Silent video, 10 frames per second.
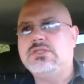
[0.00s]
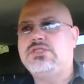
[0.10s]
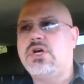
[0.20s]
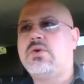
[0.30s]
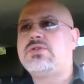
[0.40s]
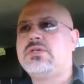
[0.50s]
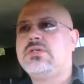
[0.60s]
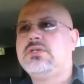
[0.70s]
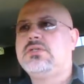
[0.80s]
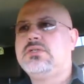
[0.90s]
Don't
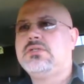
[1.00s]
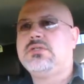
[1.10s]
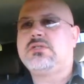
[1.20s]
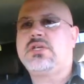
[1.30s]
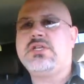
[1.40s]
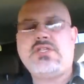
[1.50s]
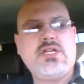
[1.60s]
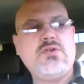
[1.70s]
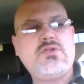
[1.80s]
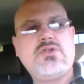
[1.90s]

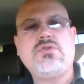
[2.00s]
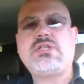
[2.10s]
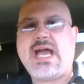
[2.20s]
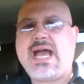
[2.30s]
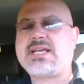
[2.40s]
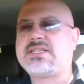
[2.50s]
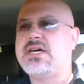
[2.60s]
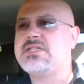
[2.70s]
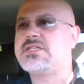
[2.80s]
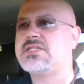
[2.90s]
continue to tax
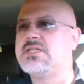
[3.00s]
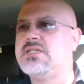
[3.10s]
us,